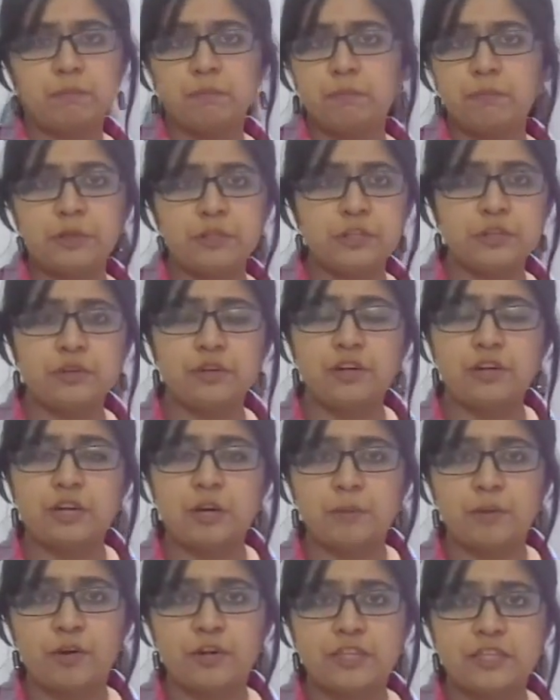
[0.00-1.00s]
particular
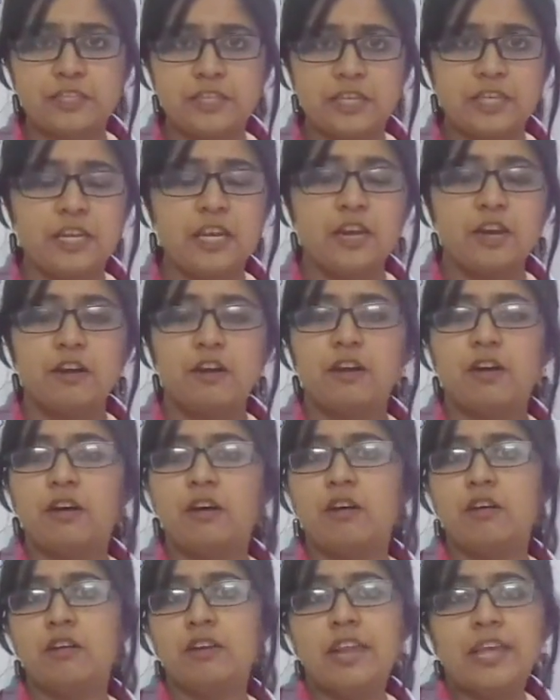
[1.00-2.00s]
commodity
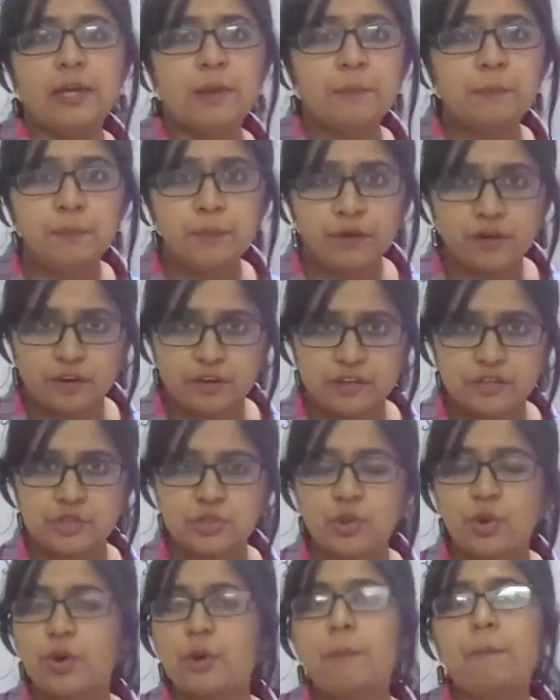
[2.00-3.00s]
like a
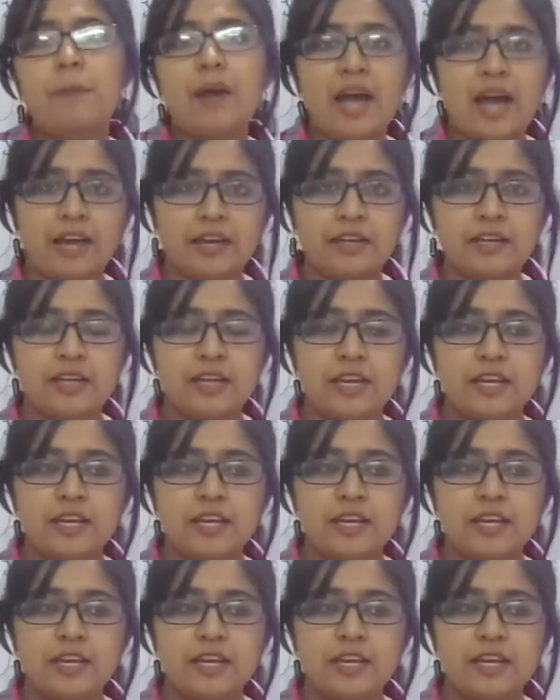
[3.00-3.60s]
purse or a bag,